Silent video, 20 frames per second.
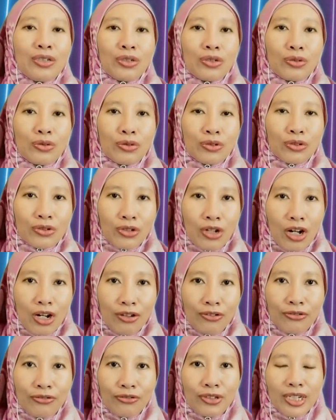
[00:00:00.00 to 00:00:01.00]
to
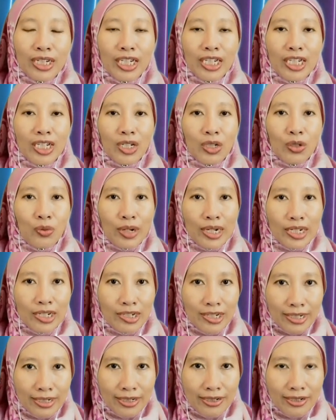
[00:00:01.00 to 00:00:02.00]
solve the
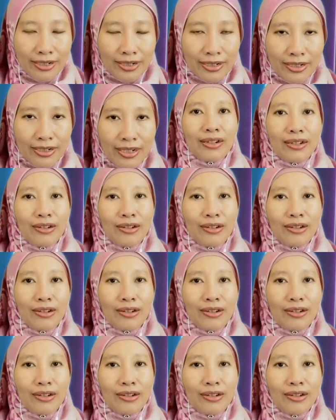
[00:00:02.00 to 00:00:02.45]
equations,